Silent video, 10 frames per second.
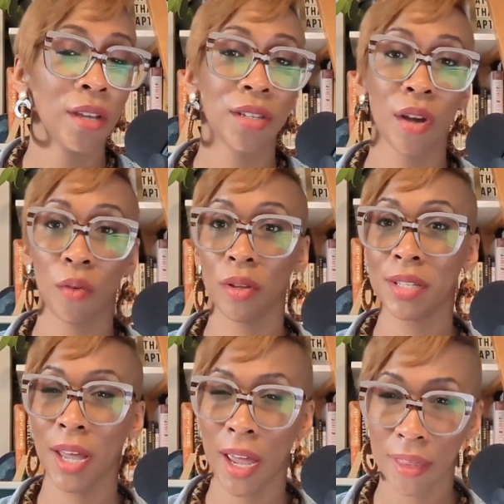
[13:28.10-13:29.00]
So
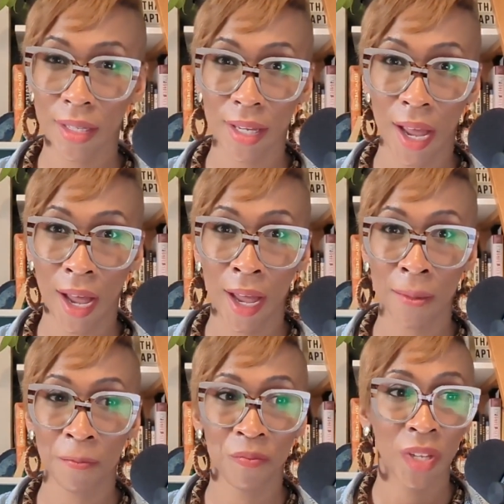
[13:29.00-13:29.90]
take the
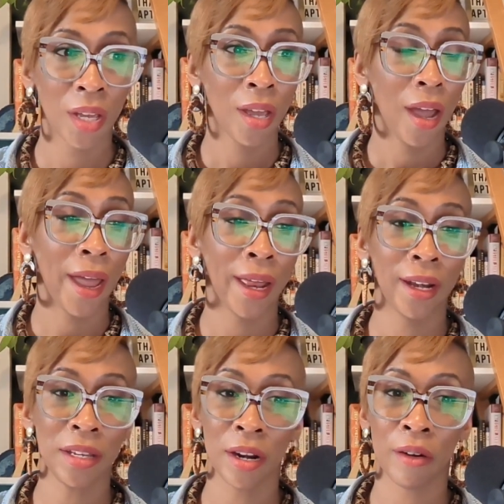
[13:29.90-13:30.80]
time.
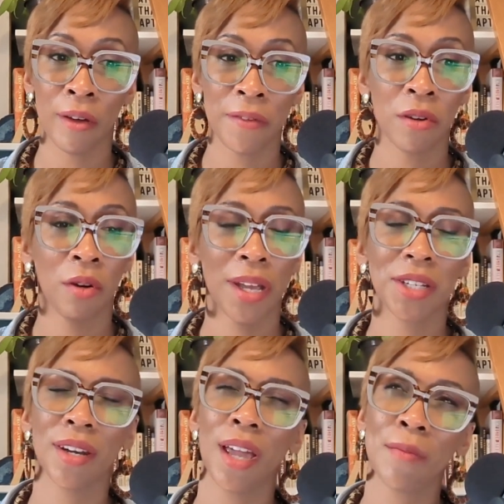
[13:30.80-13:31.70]
And, if you
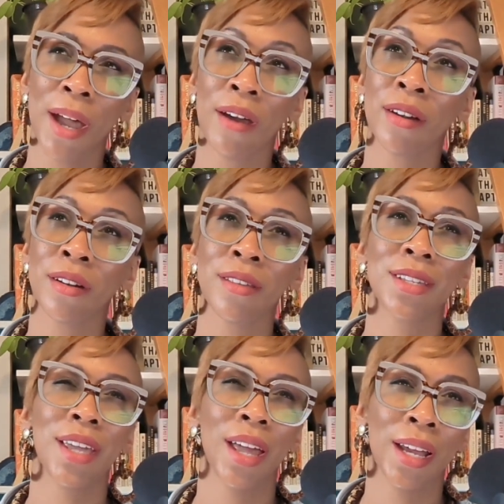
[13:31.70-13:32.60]
question, am I going to do
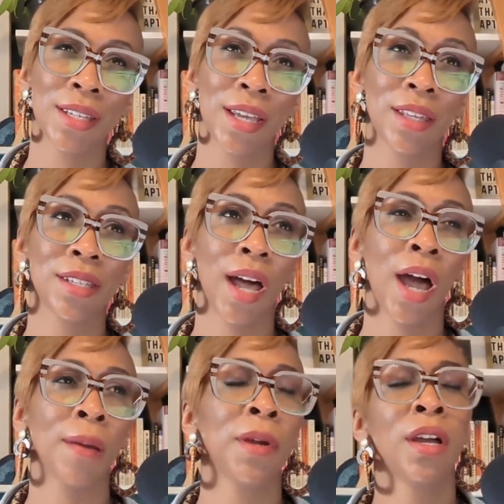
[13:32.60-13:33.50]
this? Can I take the
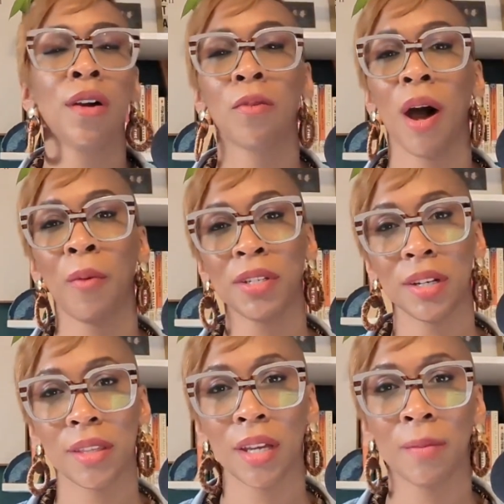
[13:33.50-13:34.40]
time? Well, I
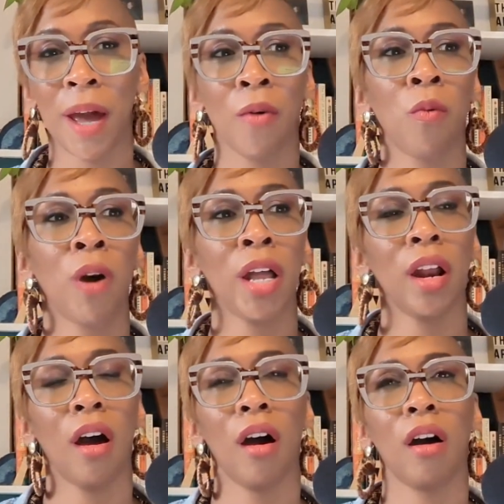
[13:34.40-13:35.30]
want you to think about
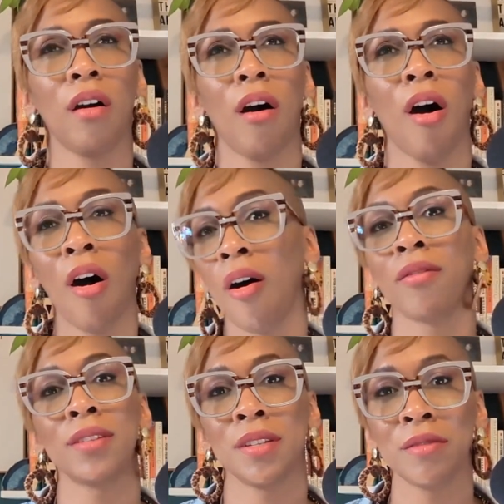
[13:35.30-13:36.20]
what
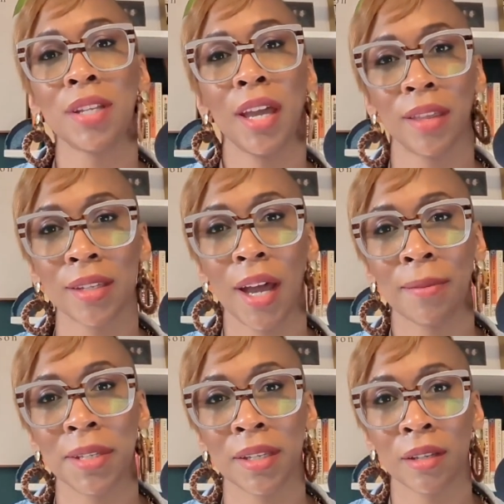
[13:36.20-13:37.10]
all do you take the
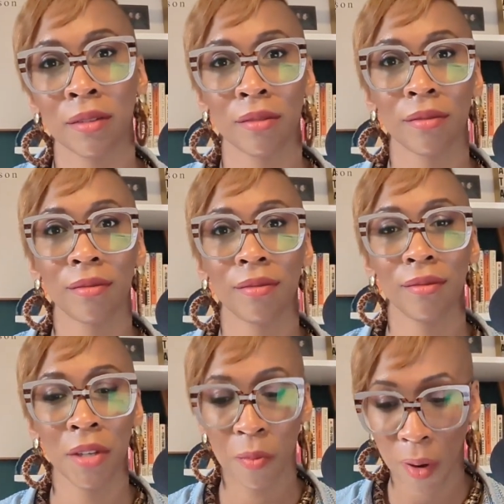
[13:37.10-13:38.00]
time to do?
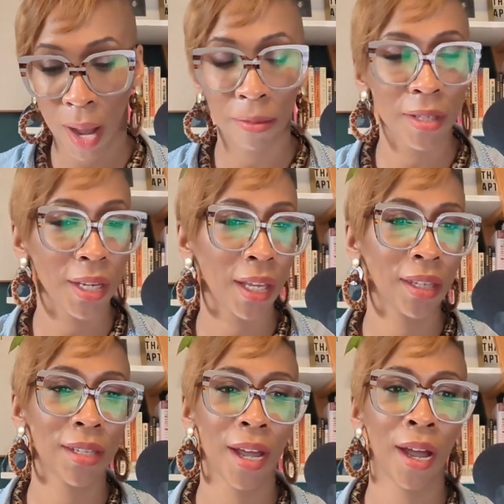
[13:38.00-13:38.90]
You probably
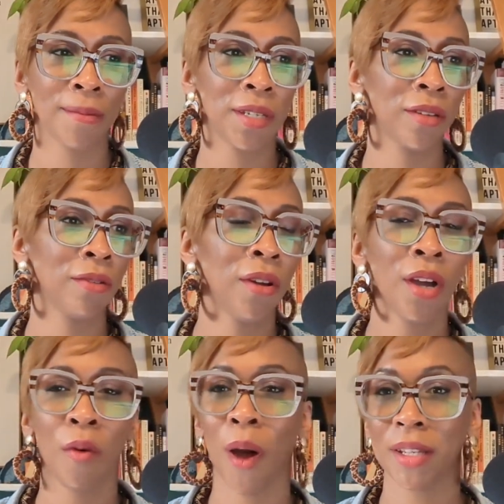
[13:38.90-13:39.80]
take the time to
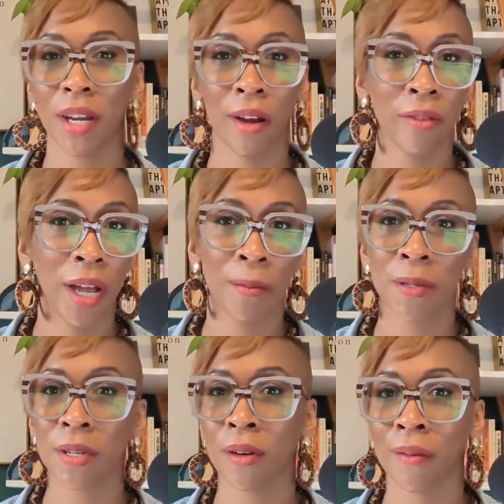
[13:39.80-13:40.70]
watch every
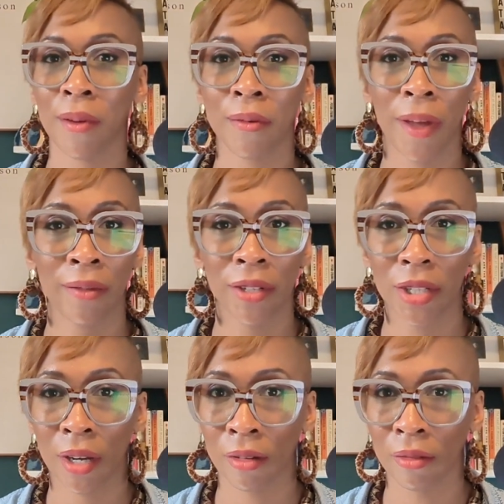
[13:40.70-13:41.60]
episode of your favorite
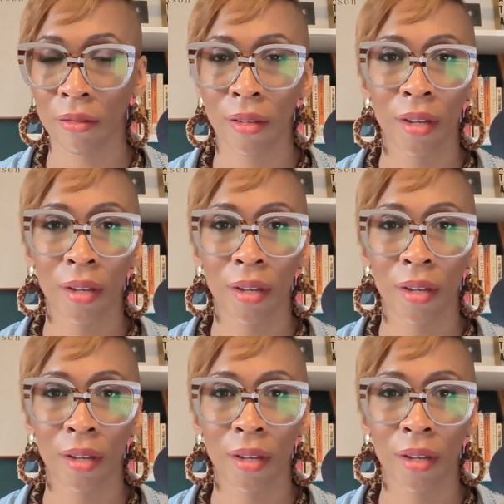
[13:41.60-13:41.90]
show.